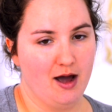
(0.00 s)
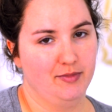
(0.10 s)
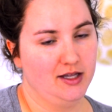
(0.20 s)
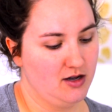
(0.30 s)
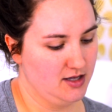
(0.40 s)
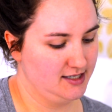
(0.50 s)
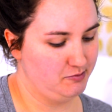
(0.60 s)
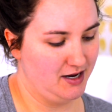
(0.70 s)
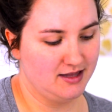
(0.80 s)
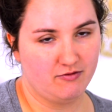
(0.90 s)
I'm not gonna
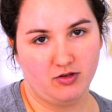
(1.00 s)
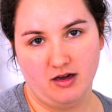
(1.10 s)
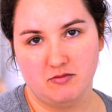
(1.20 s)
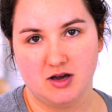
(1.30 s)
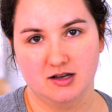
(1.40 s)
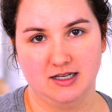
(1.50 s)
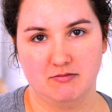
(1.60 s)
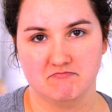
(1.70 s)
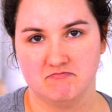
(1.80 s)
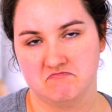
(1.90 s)
explain everything because
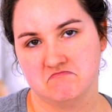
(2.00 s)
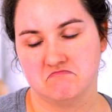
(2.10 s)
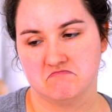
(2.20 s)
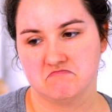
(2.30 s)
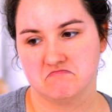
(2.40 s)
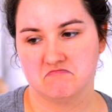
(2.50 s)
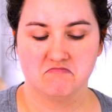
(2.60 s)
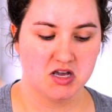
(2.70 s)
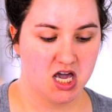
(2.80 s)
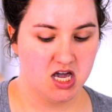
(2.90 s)

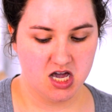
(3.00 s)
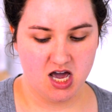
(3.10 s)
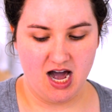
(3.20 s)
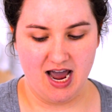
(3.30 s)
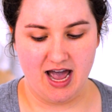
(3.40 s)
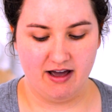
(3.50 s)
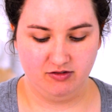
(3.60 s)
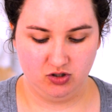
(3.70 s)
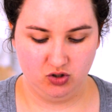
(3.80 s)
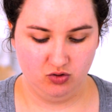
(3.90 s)
I
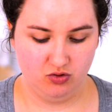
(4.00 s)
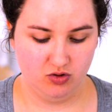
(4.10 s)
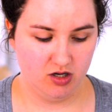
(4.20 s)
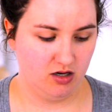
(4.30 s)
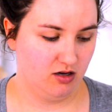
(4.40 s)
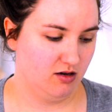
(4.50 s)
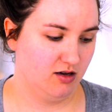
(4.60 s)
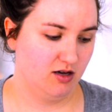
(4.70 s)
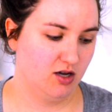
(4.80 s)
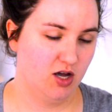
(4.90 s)
have to
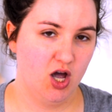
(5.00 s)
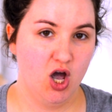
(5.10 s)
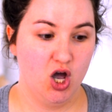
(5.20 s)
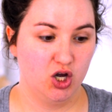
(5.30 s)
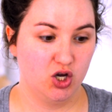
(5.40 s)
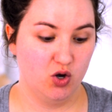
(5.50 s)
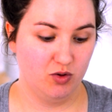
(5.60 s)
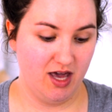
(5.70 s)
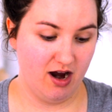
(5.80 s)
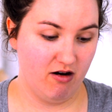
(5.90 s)

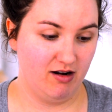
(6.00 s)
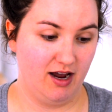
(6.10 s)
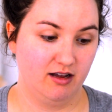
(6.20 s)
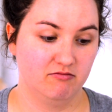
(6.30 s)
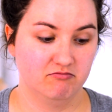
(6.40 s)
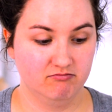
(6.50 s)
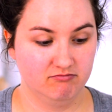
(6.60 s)
go there like